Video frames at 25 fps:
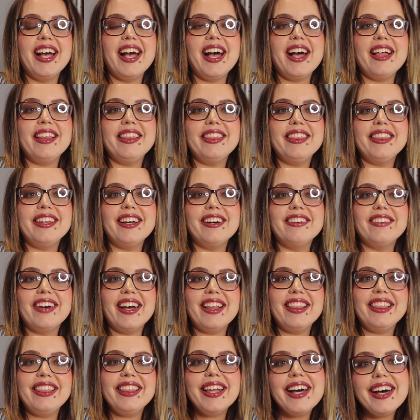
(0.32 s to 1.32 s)
Hello,
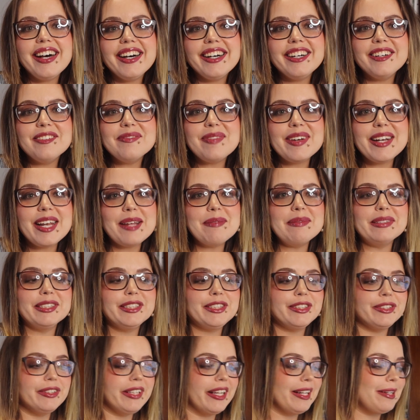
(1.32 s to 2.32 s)
hello. My name is
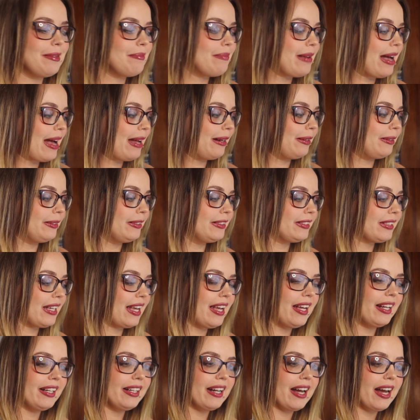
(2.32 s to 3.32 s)
Shalana Battles
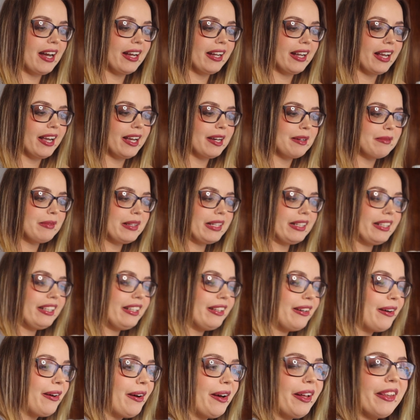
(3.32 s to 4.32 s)
and I am
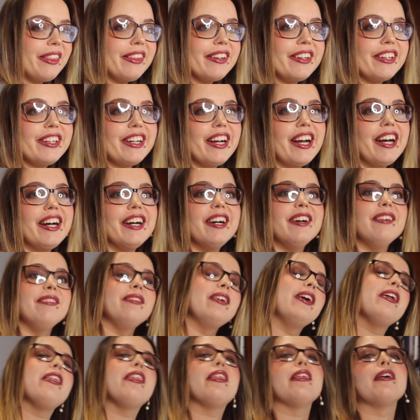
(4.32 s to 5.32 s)
indie author
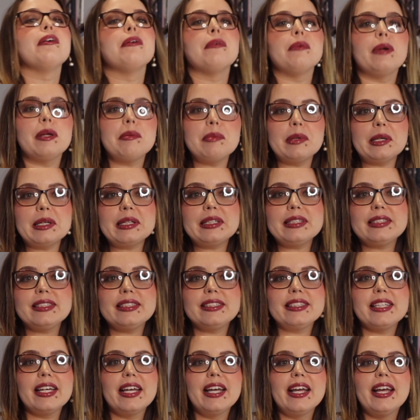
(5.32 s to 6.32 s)
of 3
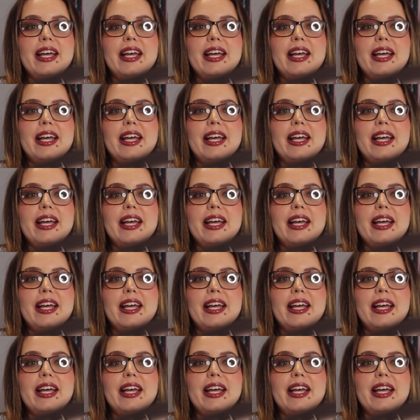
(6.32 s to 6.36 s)
books.